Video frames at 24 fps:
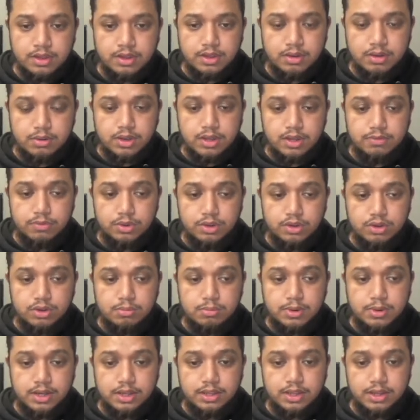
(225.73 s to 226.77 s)
If we
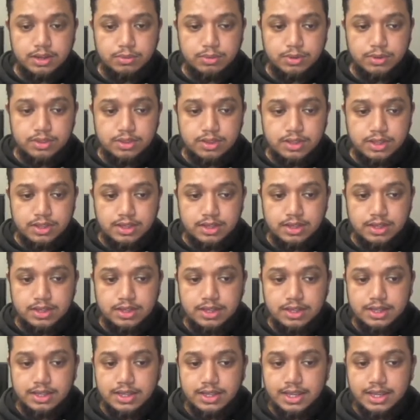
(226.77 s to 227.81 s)
compare that with the
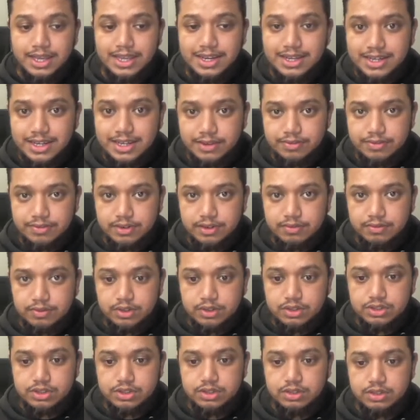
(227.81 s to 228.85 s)
indefinite
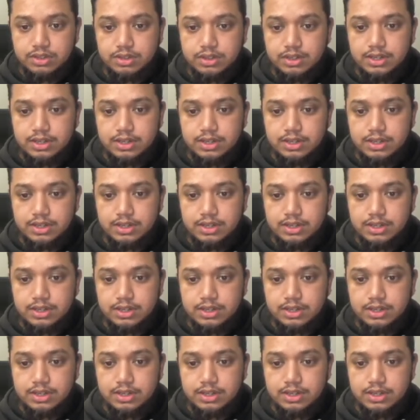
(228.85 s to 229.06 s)
version,